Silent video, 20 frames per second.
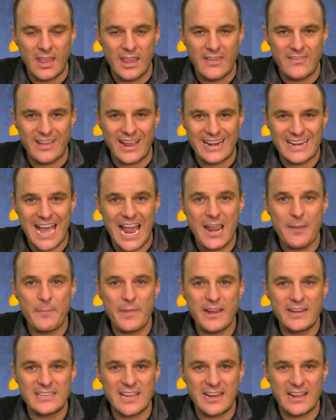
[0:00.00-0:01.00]
You got 9
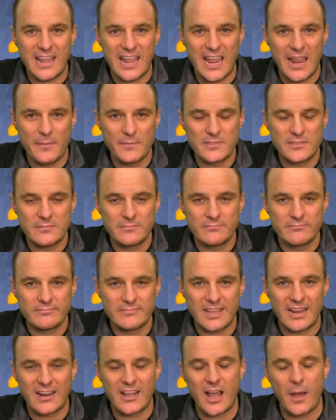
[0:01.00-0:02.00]
Big Ten games.
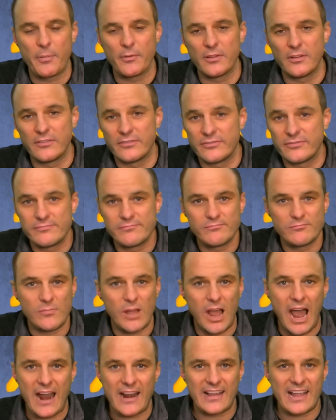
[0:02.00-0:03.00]
You got a couple of
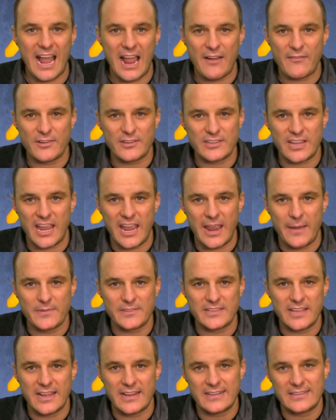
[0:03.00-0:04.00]
out-of-conference games
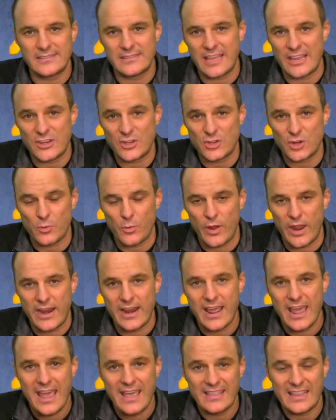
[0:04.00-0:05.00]
that they should
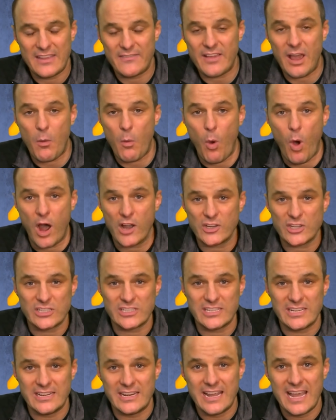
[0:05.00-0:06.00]
win. They've got
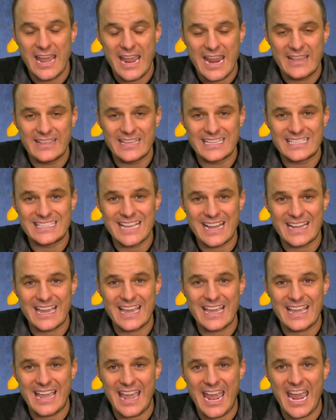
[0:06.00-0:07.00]
Washington in the
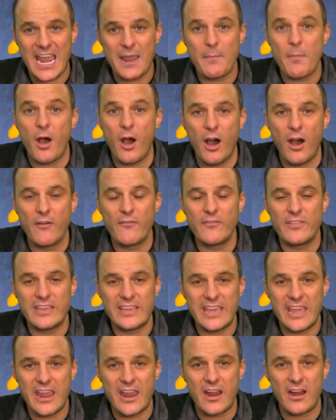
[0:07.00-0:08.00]
second game of the
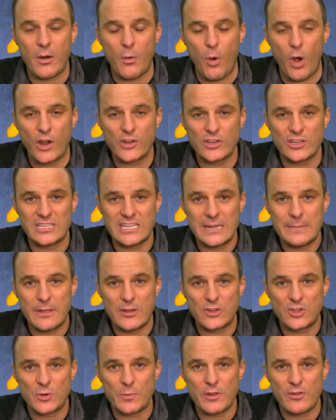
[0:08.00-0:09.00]
year, a Washington team that
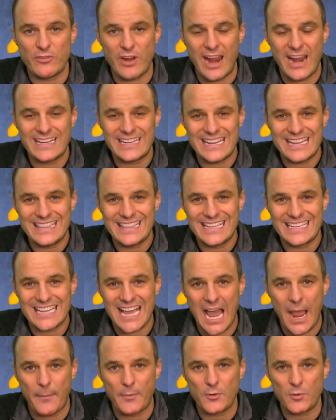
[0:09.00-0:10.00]
should be ranked in the
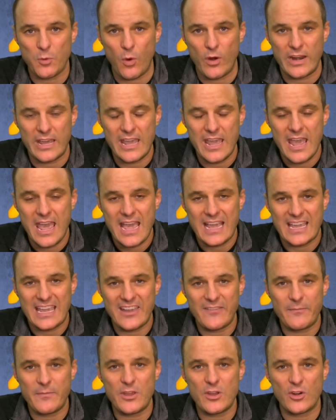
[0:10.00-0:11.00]
top 20.
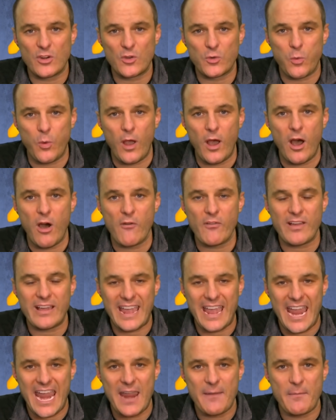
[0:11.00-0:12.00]
Give me your
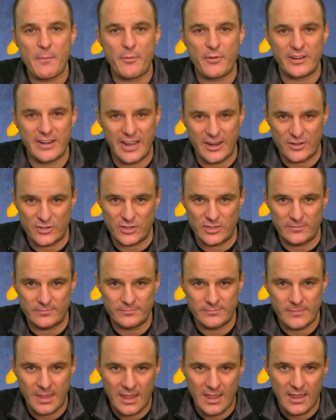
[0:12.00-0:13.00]
12-game prediction.
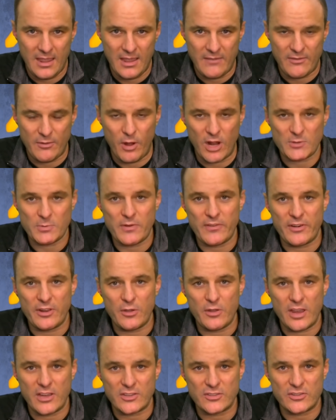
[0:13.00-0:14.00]
If you watched my video
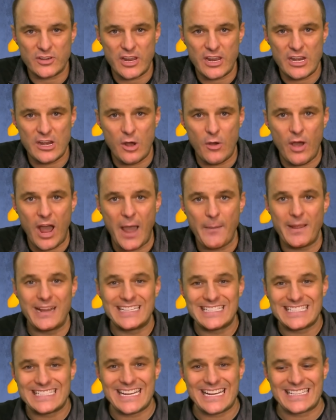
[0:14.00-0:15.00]
yesterday, you know I'm at
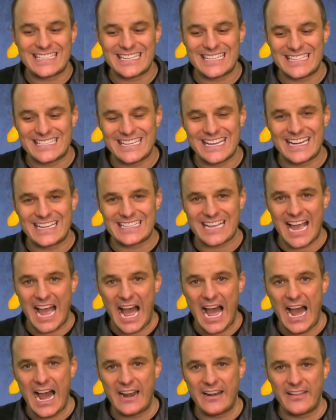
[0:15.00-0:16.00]
6-6
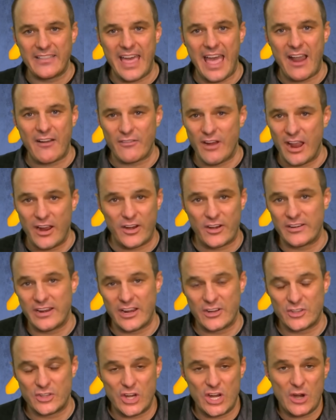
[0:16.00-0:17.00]
on that record
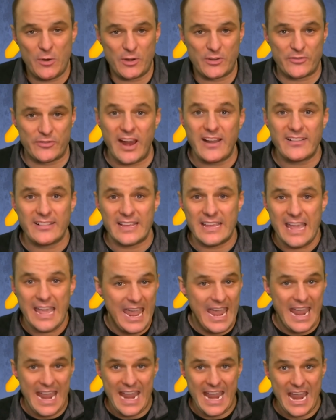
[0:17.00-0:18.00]
next year, which frankly,
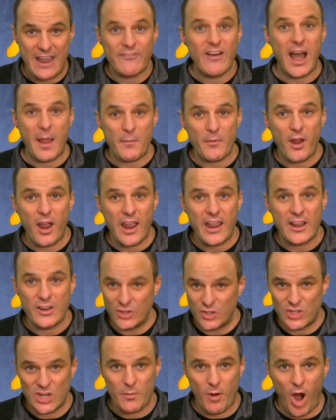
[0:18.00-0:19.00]
if I'm right,
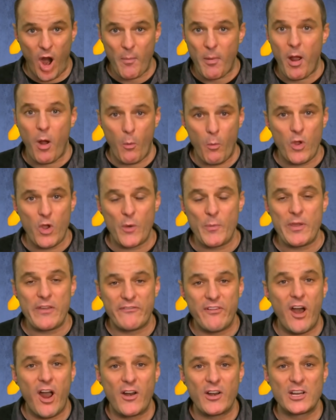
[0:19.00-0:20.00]
Jim Harbaugh will be
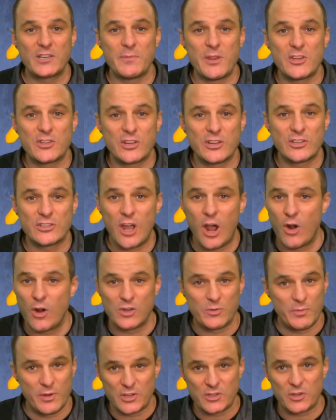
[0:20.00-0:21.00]
fired as Michigan's
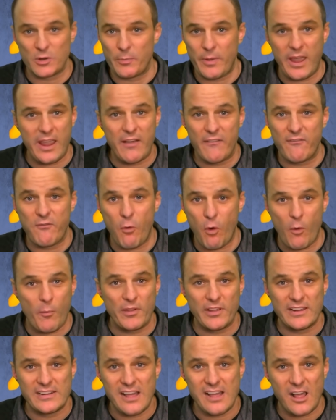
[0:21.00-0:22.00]
coach. Michigan will pay a $4
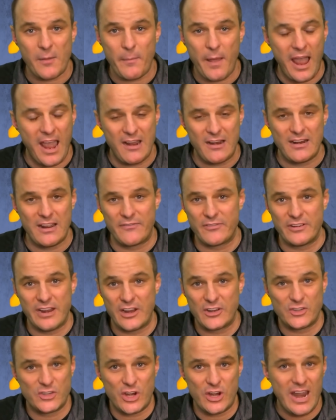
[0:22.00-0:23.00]
million buyout after
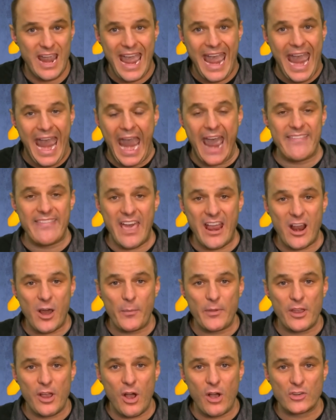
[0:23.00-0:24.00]
next year, and that'll
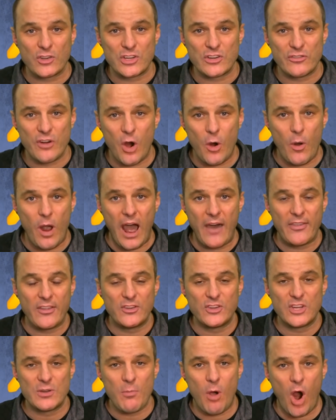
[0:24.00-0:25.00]
be all she wrote on the
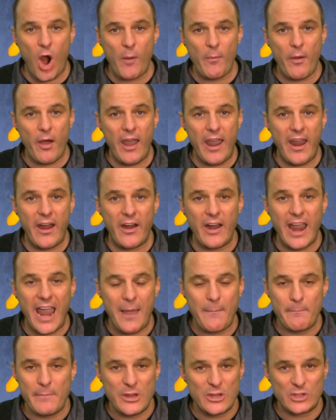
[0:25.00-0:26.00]
Jim Harbaugh era
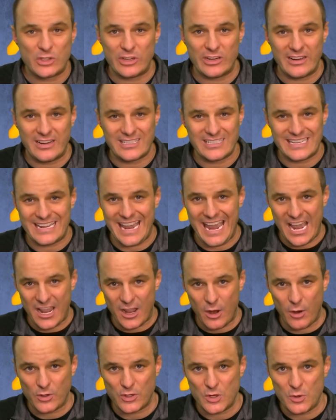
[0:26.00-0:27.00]
at Michigan, because he can't
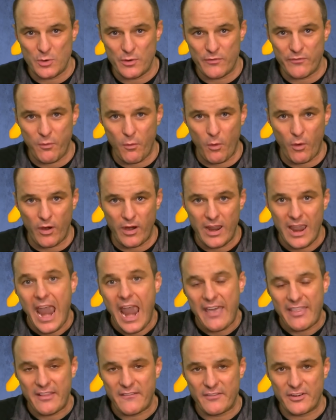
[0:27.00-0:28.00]
go 2-4 and
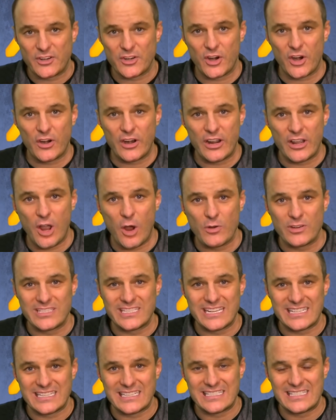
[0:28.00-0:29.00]
then return and go
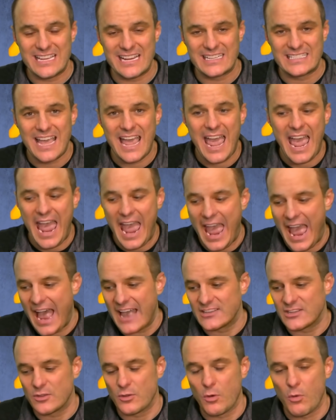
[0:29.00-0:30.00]
6-6
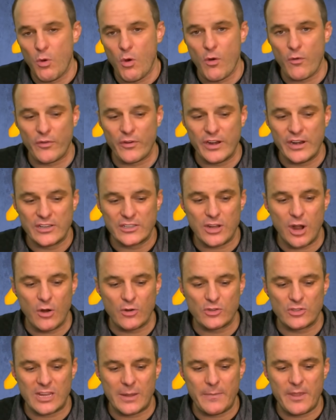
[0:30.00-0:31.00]
as the Wolverines
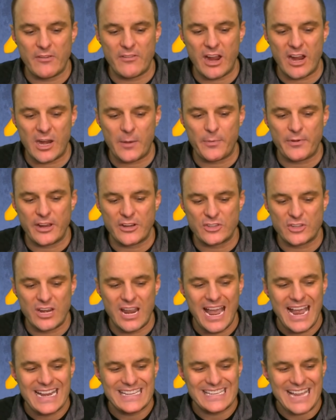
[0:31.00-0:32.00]
coach. So give me a record prediction
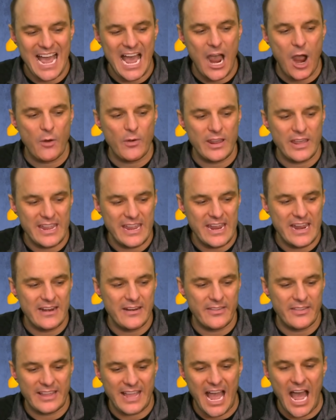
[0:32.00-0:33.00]
down
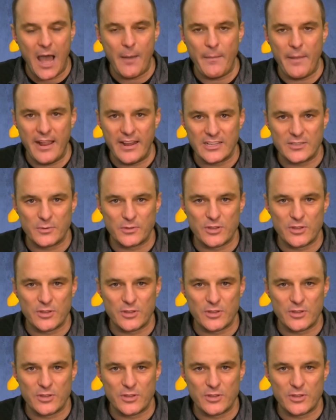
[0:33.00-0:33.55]
in the comments.